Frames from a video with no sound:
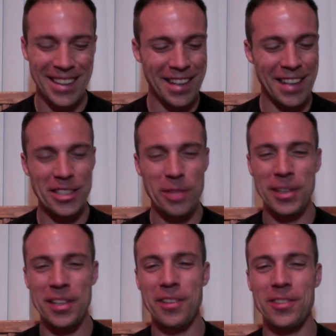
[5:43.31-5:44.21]
Can't tell my
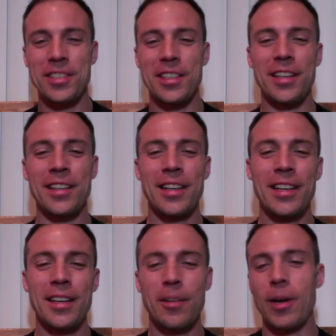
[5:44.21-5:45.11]
colors today.
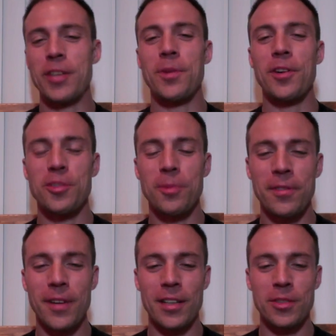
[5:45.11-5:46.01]
Raspberries would be
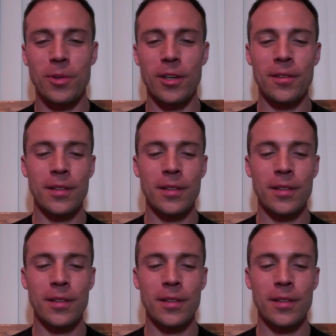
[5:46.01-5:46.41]
fine as well.